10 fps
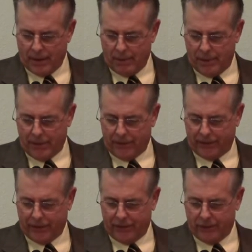Peter
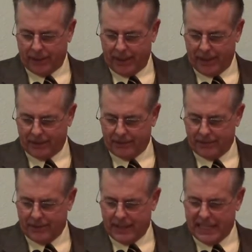said to him again,
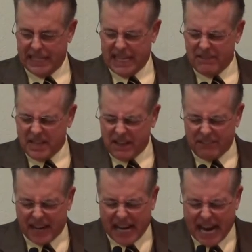even if
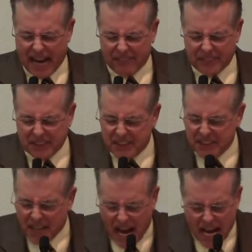I have to
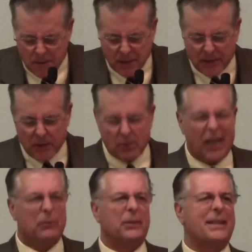die with you,
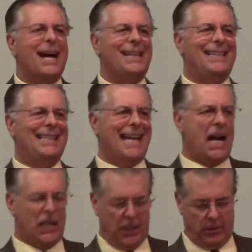I will not deny
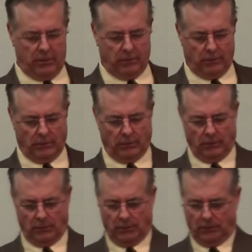you.
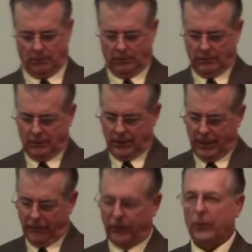
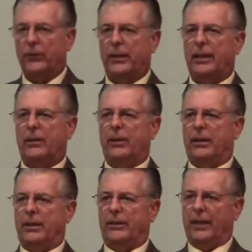And so said all
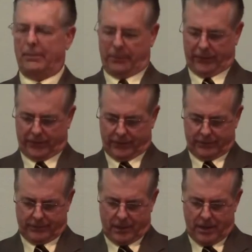the disciples.
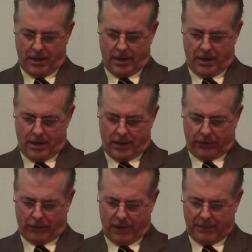Let's
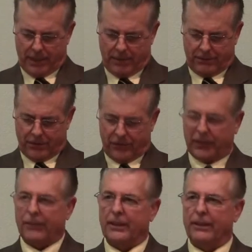drop down to verse
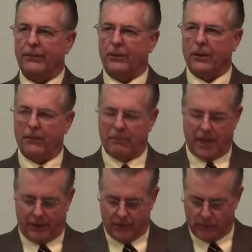74 of
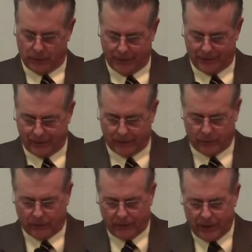Matthew 26.
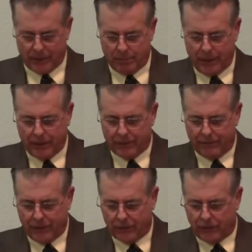We see that Peter
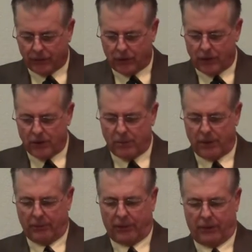felt discouraged with
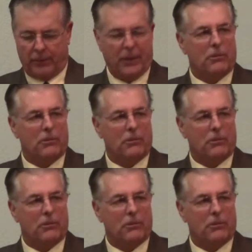himself when he